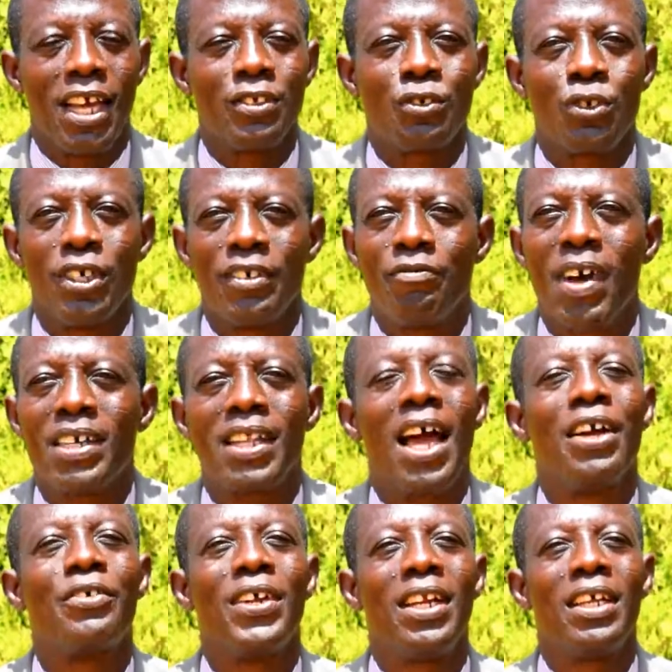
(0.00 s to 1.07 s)
And so, in fact, I
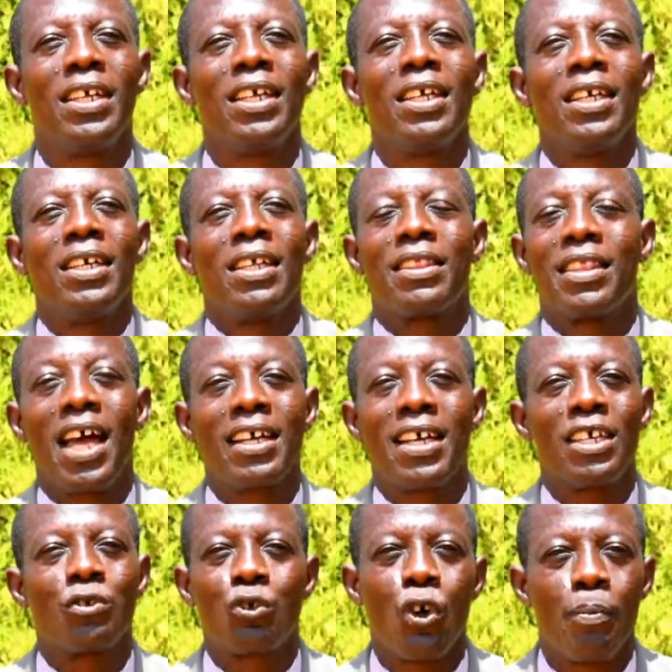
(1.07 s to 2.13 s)
really thank
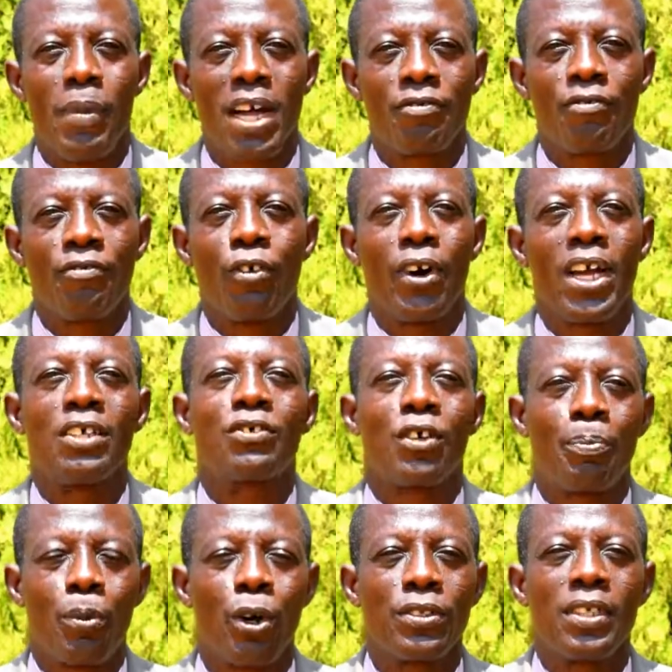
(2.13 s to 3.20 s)
her so much for her
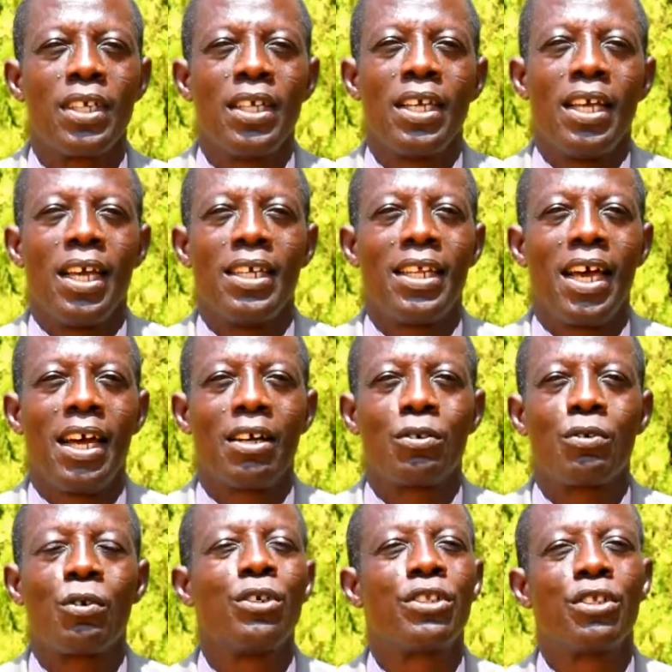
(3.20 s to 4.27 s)
support, and I
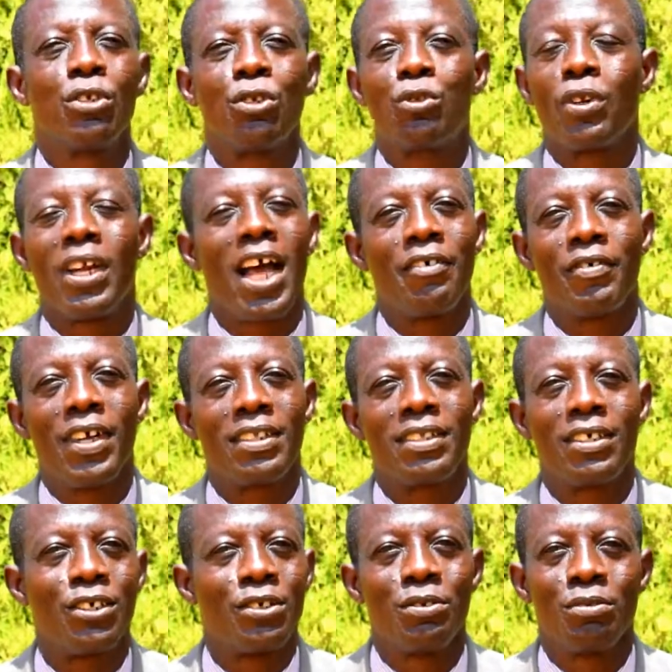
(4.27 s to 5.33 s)
continue to love her
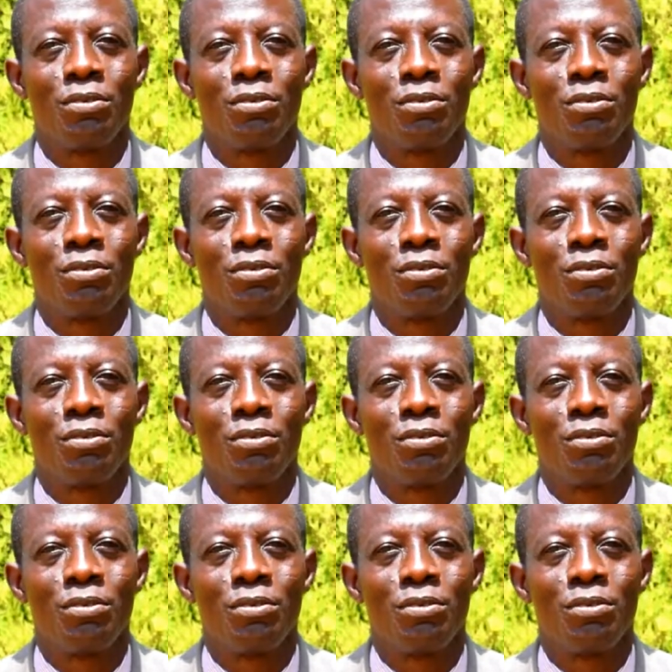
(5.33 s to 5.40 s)
too.